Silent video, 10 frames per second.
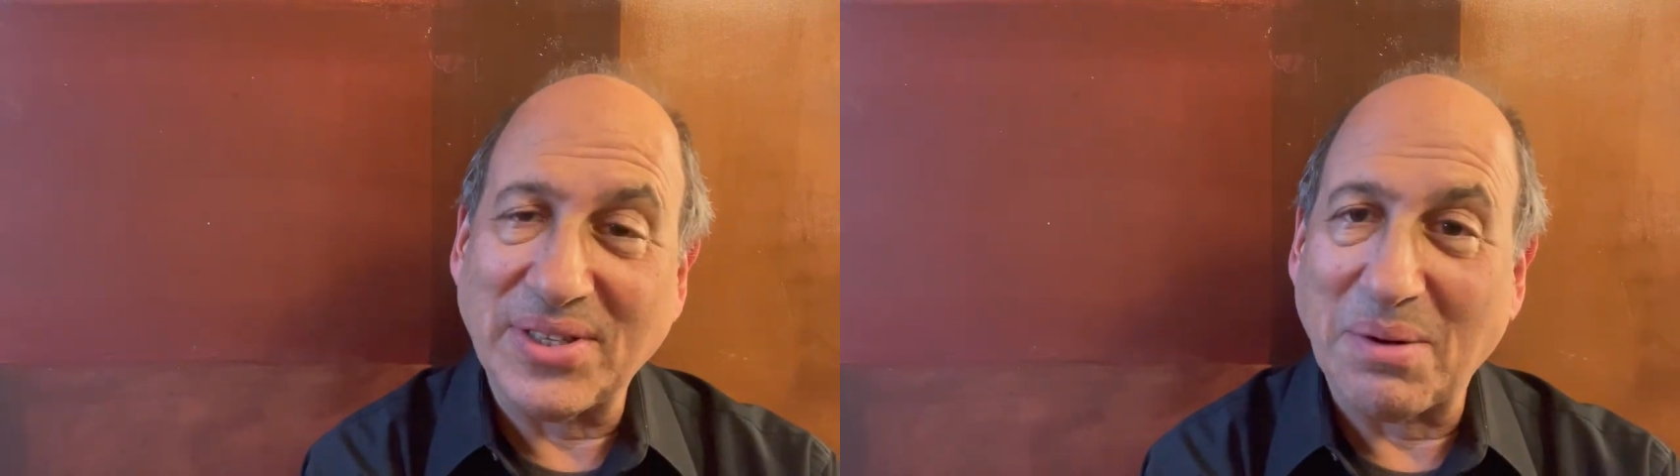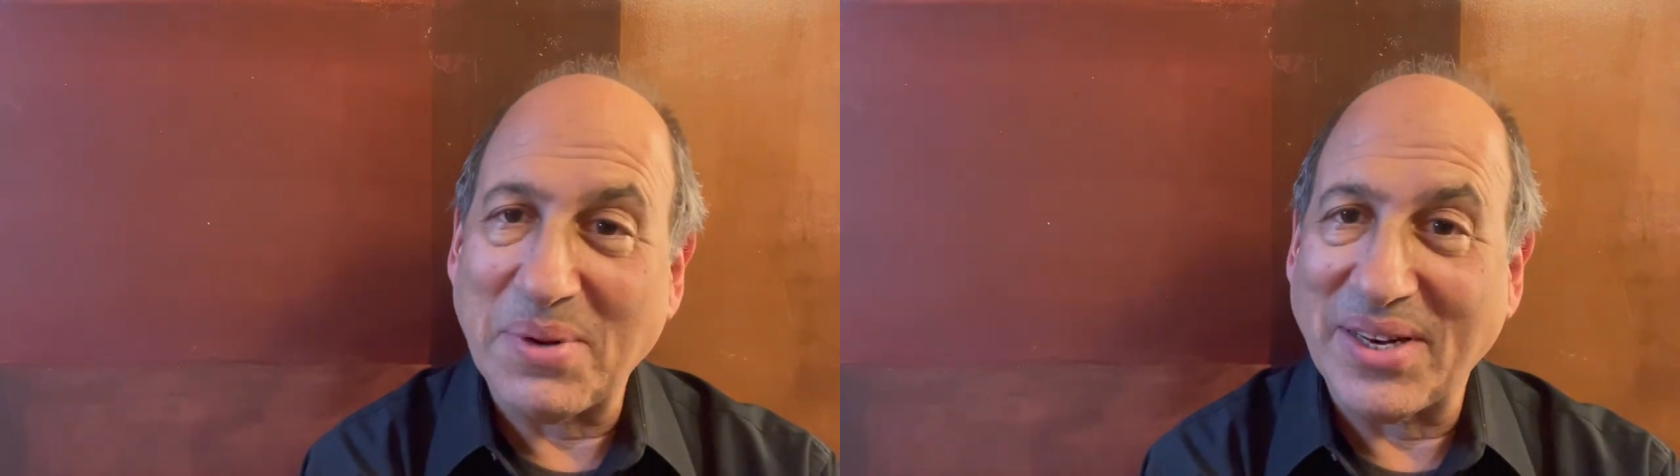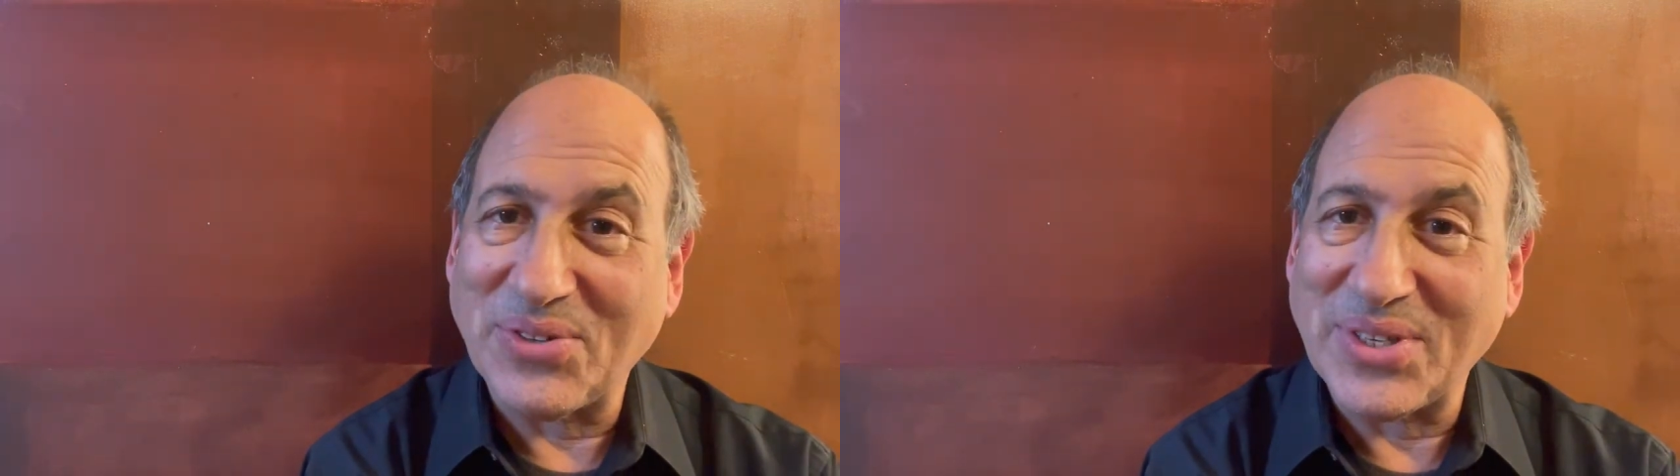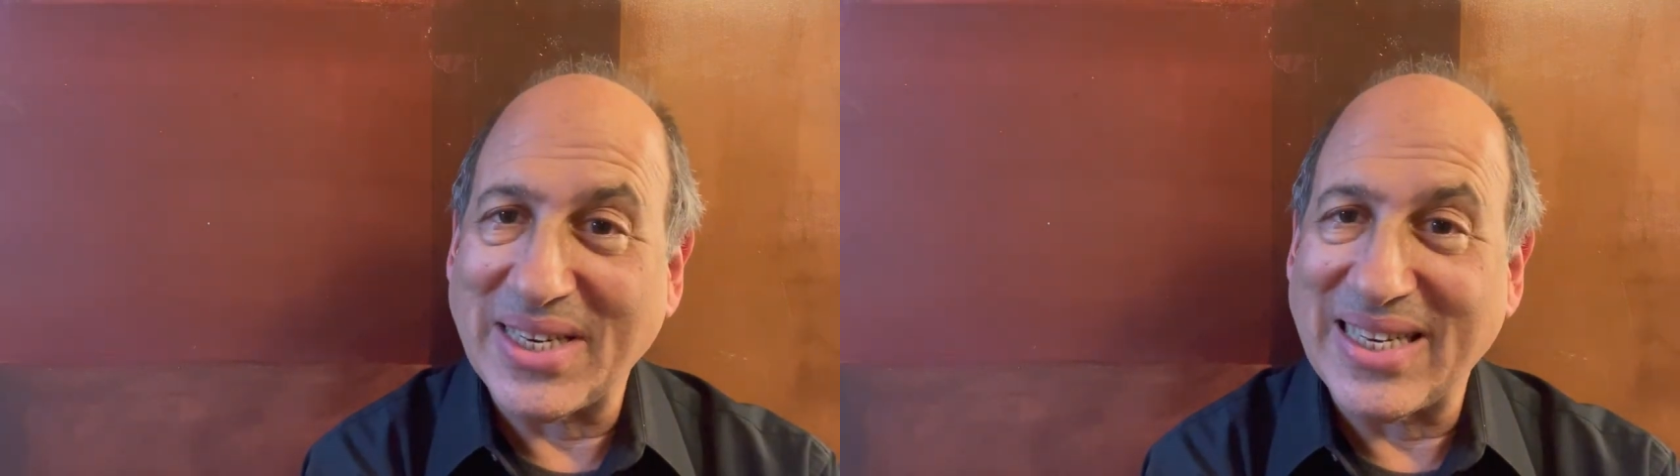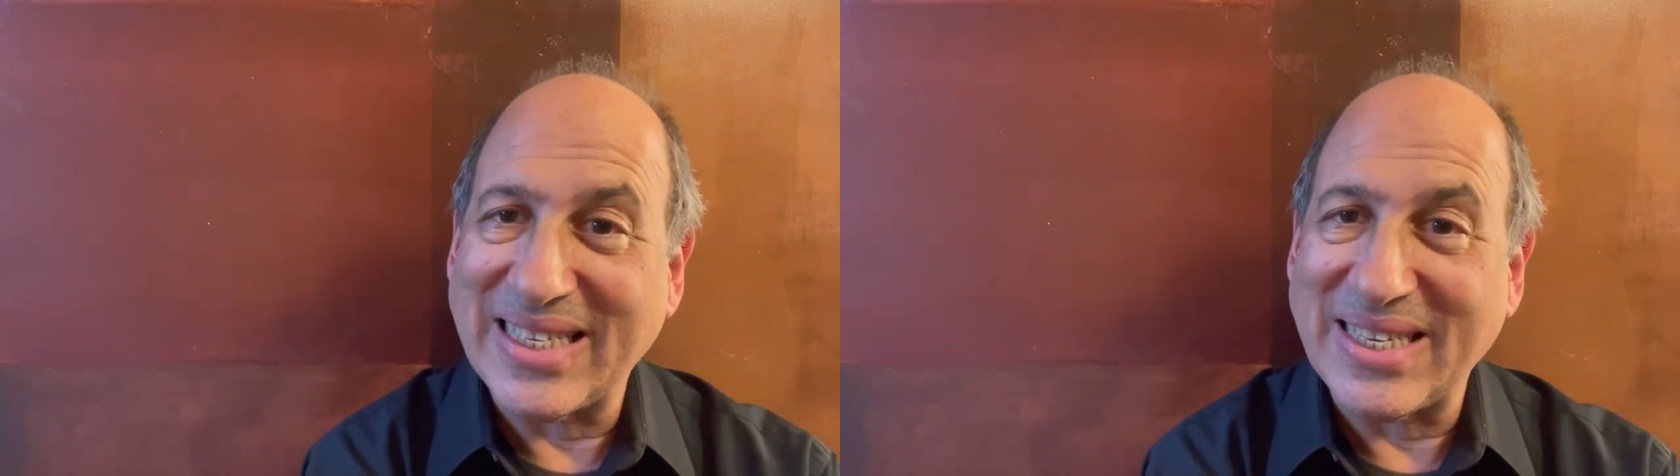I'll be interested
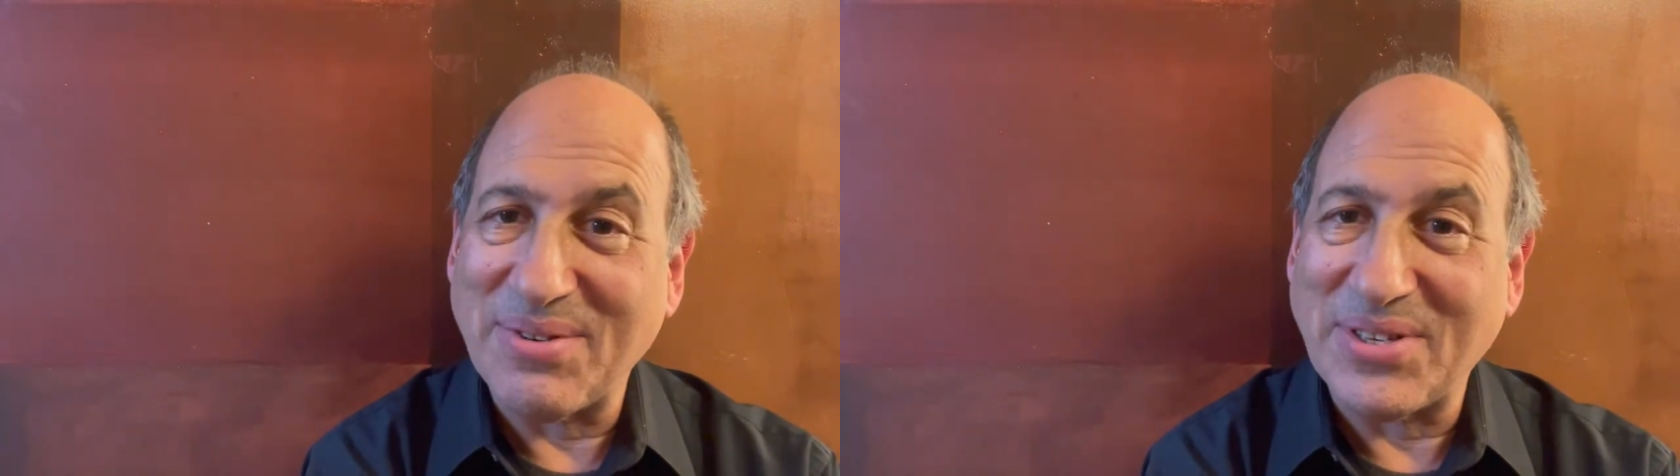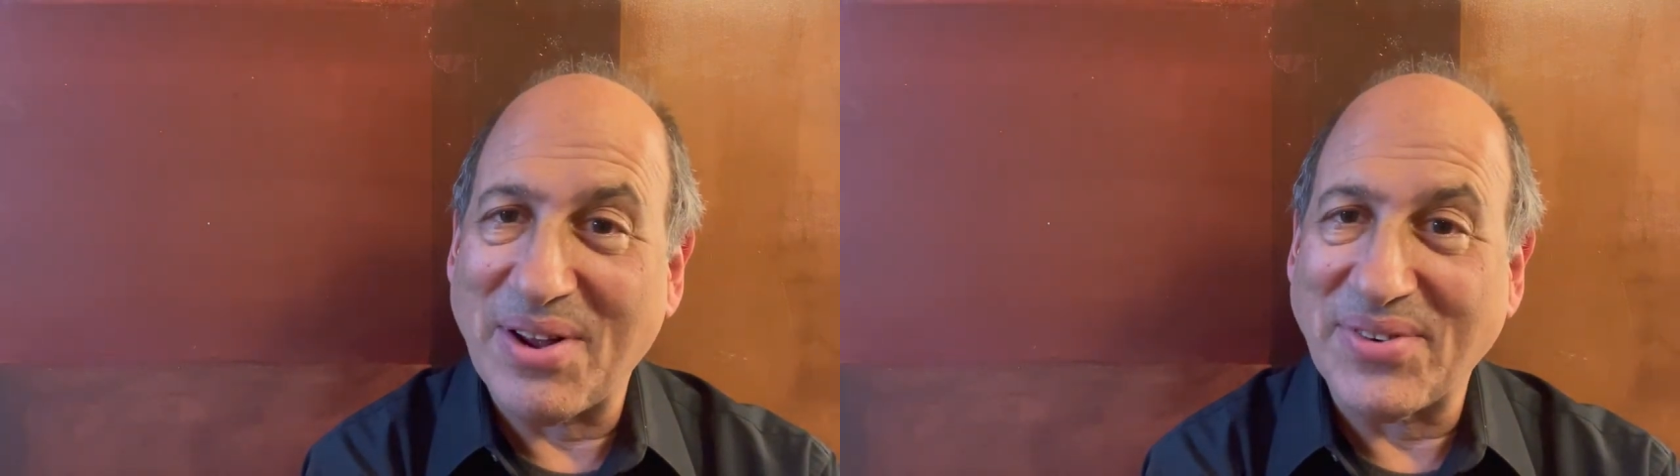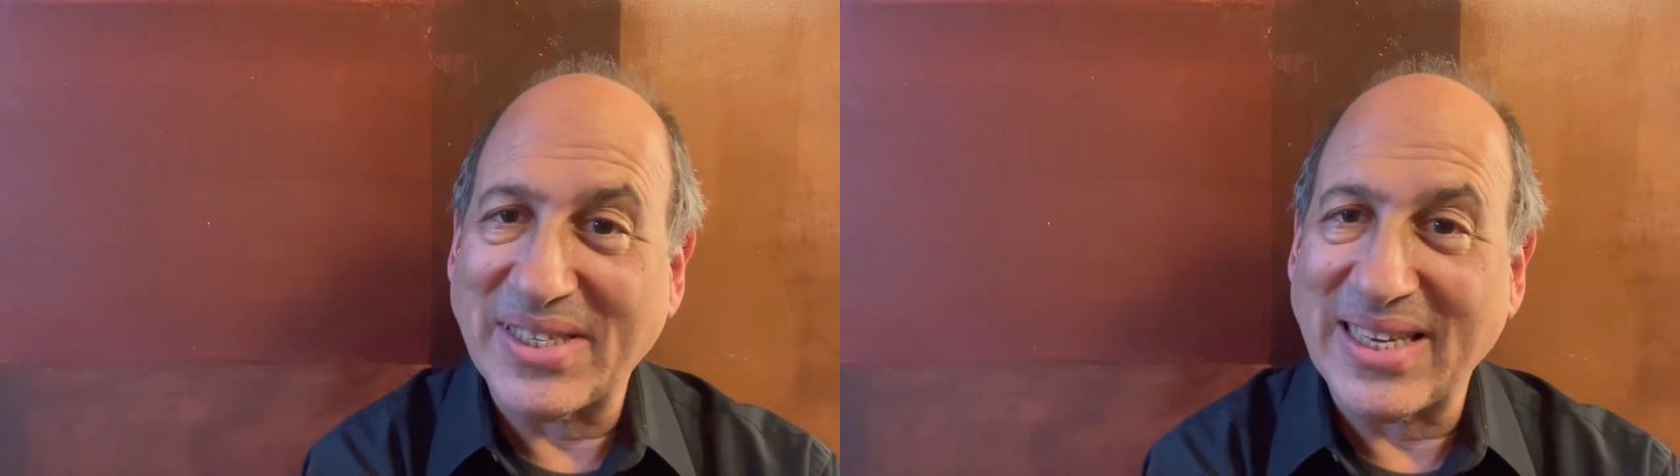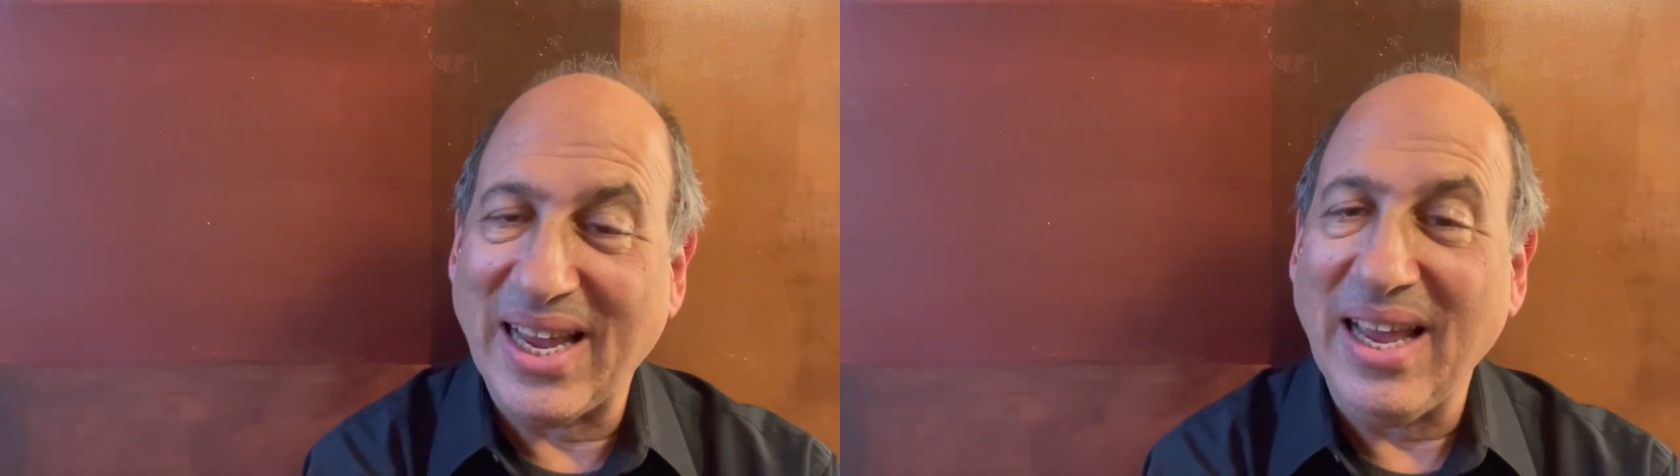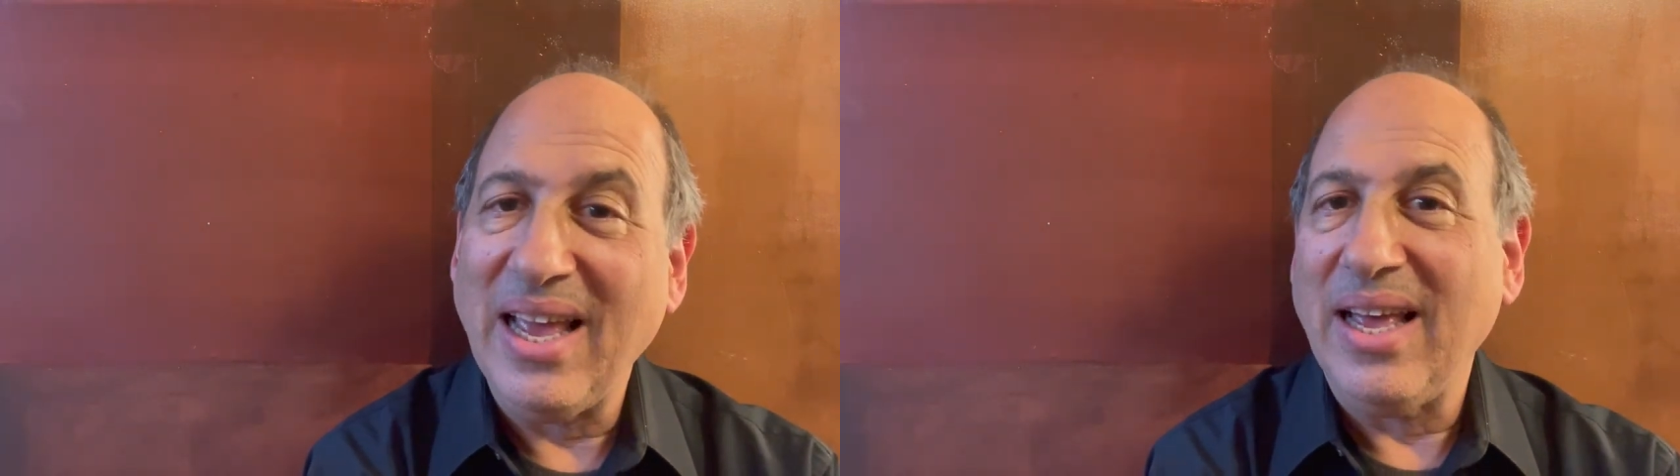to see what you have to say,